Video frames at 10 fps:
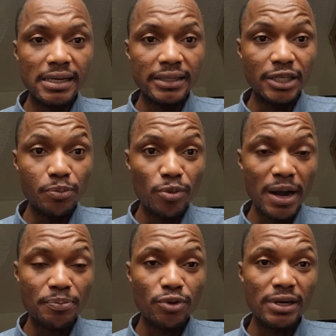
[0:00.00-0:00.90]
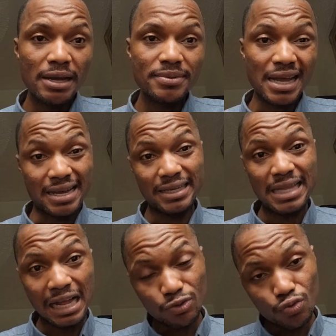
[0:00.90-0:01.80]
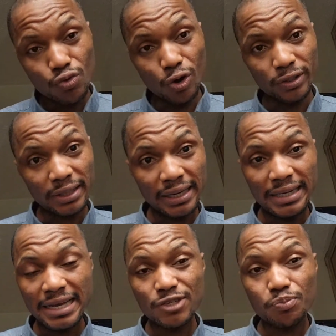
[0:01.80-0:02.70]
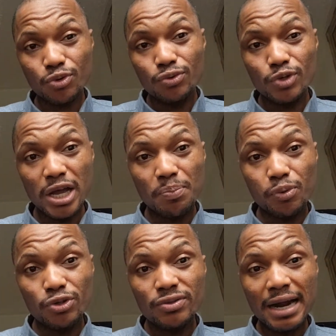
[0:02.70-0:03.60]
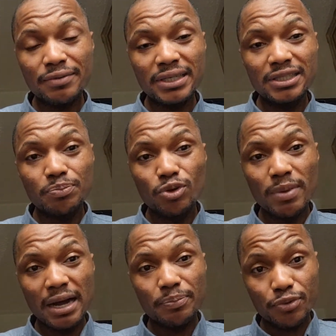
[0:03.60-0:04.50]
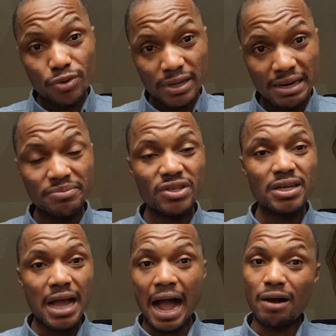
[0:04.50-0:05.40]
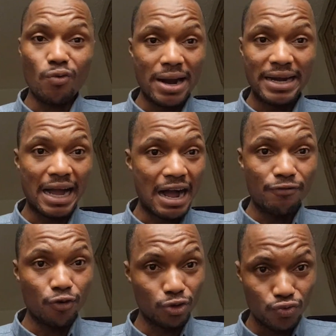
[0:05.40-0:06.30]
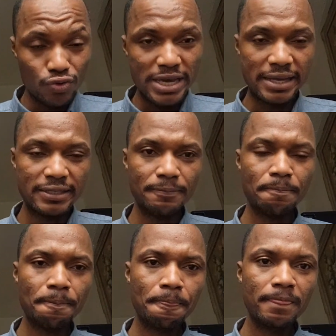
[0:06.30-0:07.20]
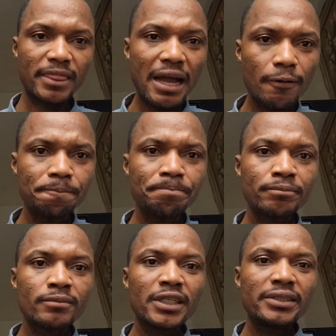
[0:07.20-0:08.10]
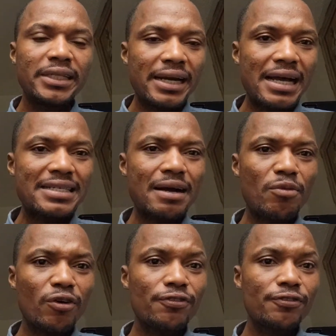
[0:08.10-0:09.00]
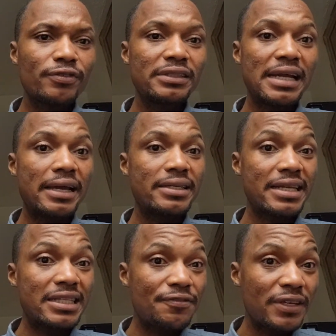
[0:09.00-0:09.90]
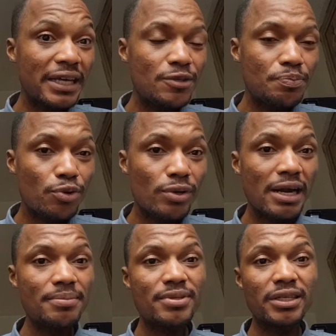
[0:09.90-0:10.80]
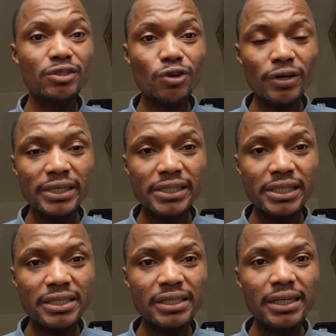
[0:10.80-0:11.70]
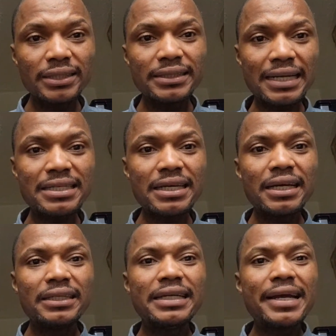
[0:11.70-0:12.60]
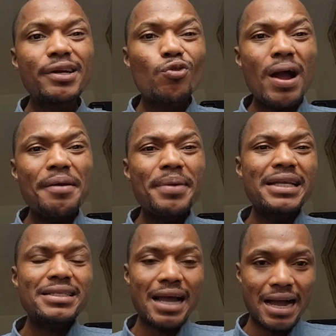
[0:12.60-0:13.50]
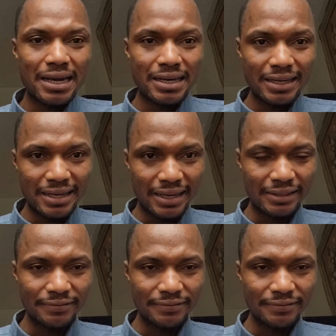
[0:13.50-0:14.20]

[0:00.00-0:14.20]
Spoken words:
Diploma programs are either 2 or 3 years. Postgraduate diploma programs are 1.5 or 2 years. Now, there are some of the certificate programs in colleges that the requirements are clear,